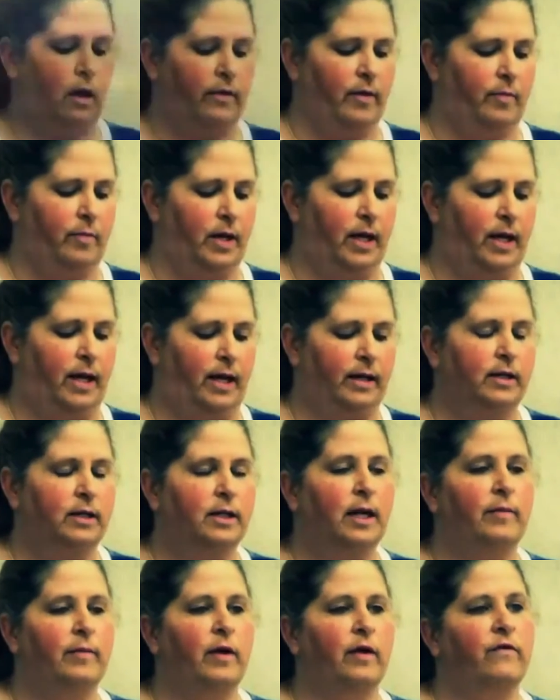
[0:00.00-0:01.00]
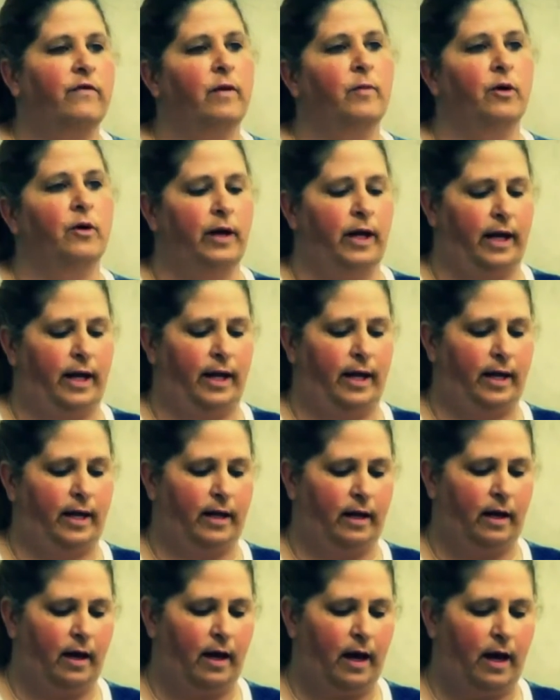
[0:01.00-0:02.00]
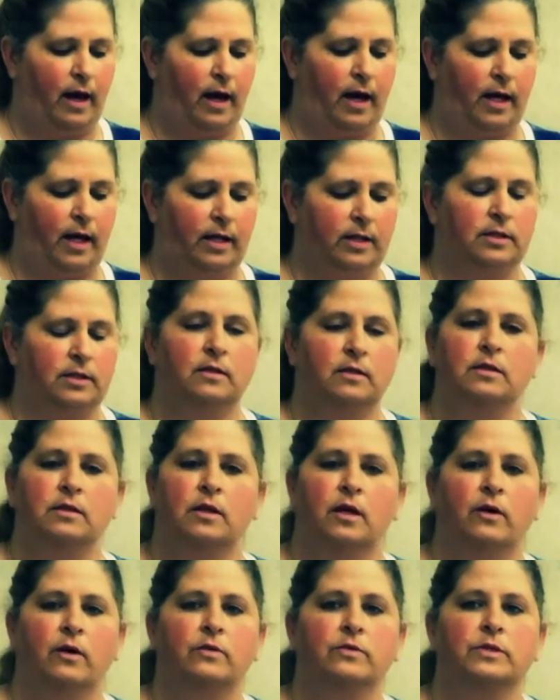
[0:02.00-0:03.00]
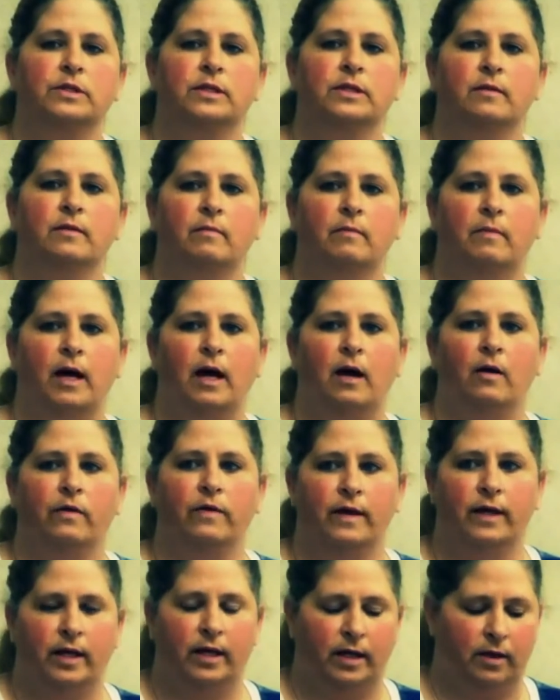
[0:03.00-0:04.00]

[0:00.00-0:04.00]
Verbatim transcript: the blood coming from her head, eyes, nose, mouth, and